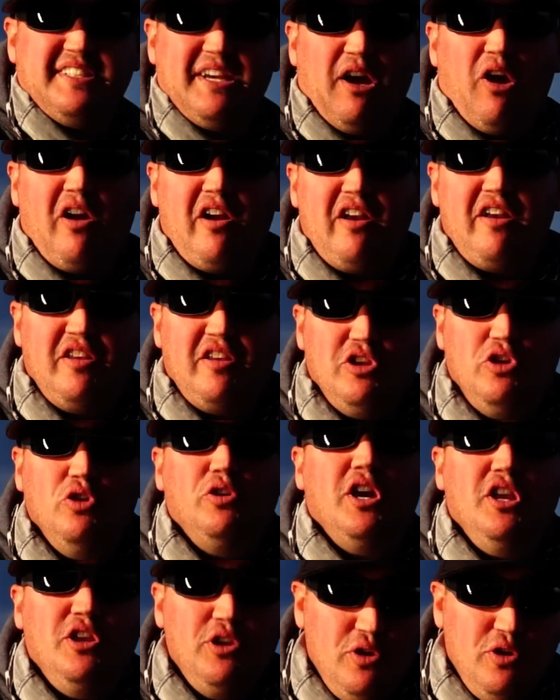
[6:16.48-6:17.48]
are you
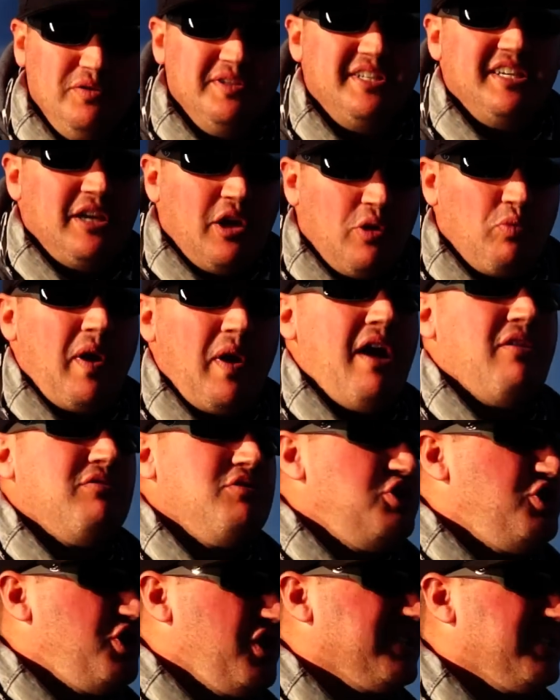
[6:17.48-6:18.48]
can use it year round,
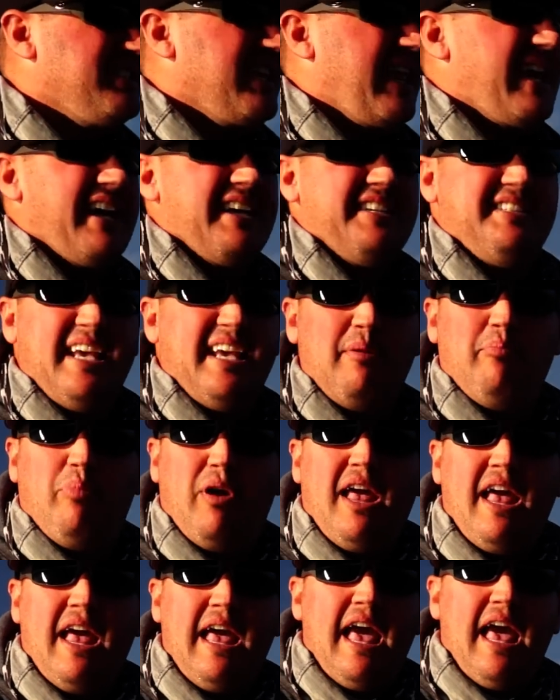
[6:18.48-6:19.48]
just like I said,
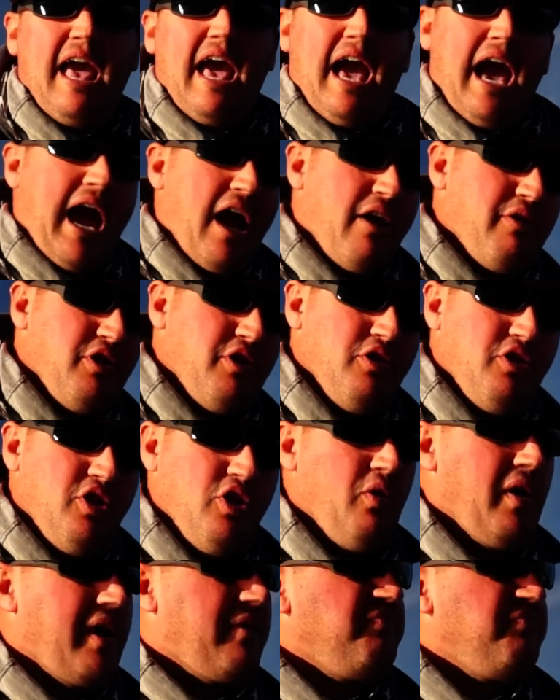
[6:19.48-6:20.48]
but how do you
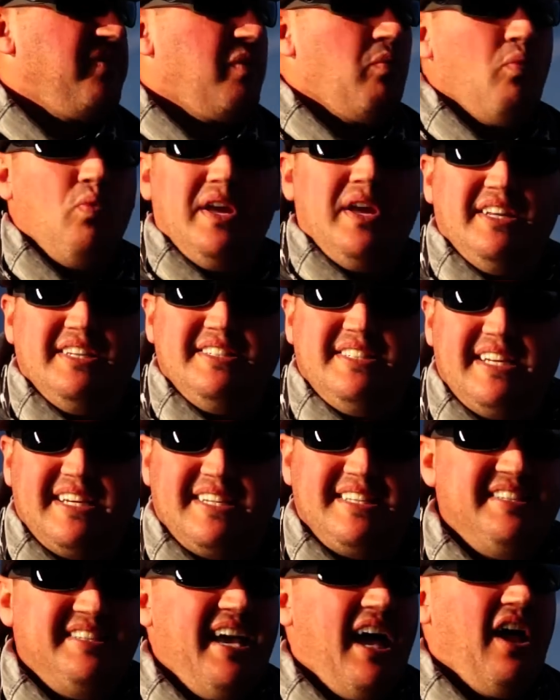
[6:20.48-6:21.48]
do it? When does it
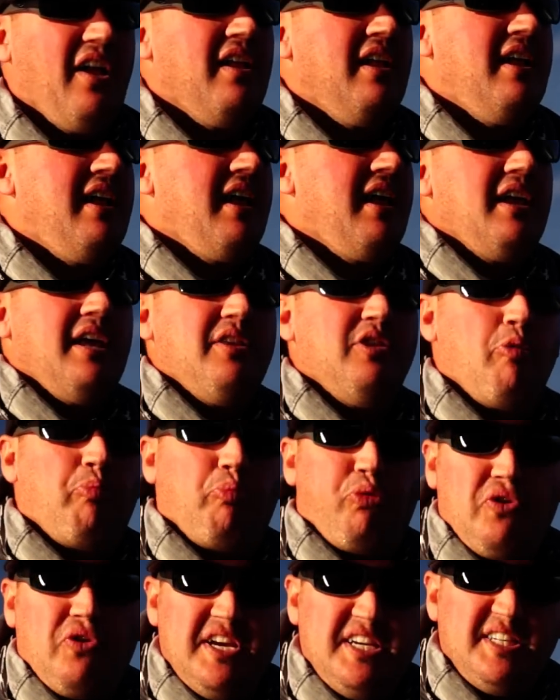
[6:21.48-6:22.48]
excel? The
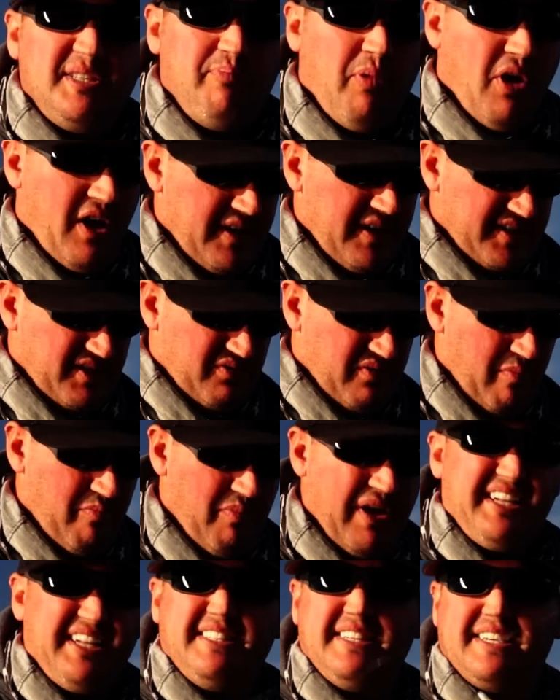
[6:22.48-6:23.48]
pre-spawn swim
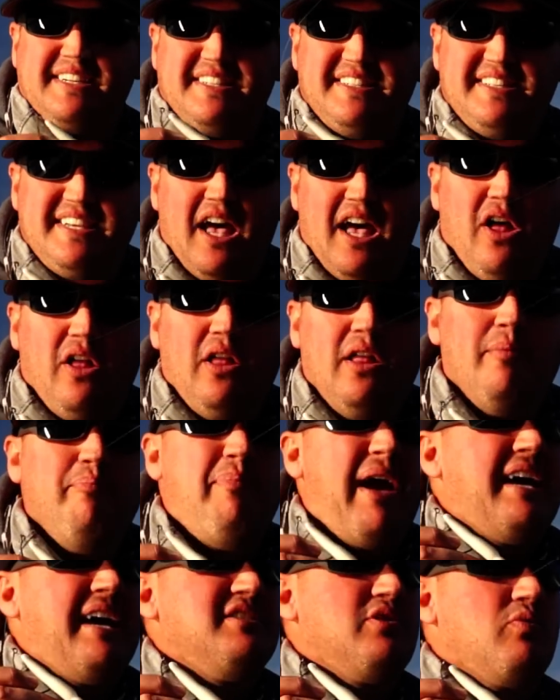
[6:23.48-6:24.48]
baits excel.
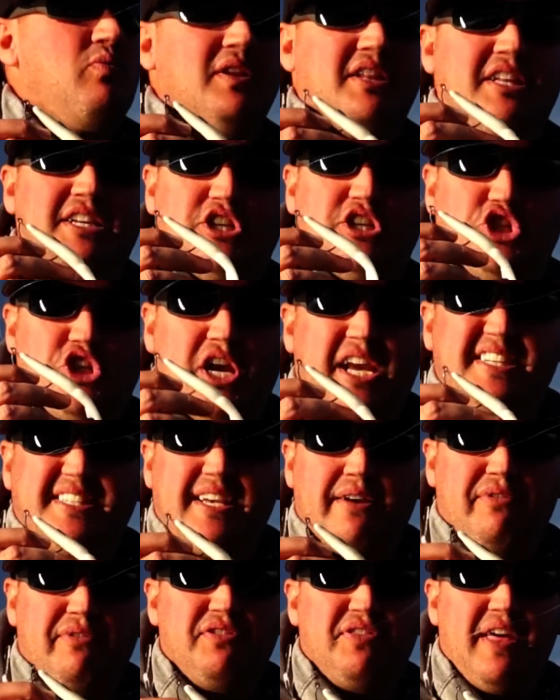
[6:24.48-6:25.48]
Bass are willing to chase
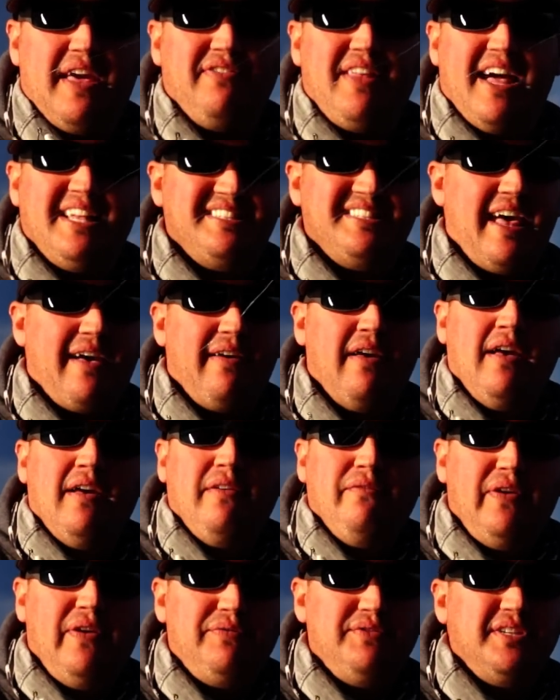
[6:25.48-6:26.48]
everything. That's that
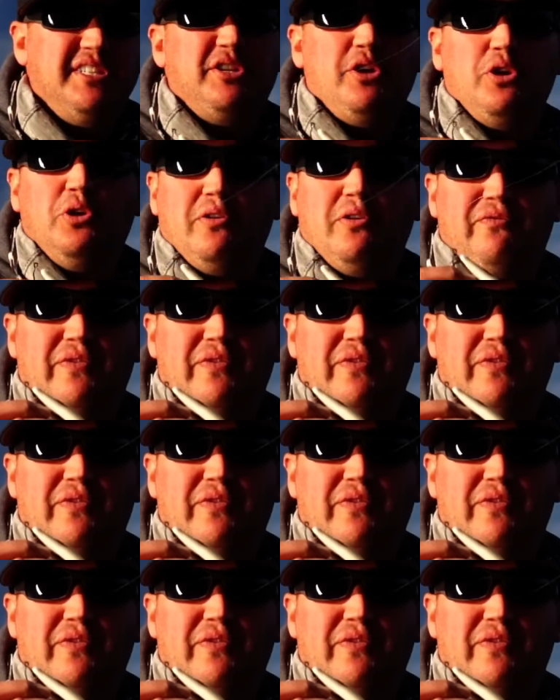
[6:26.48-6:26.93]
52 to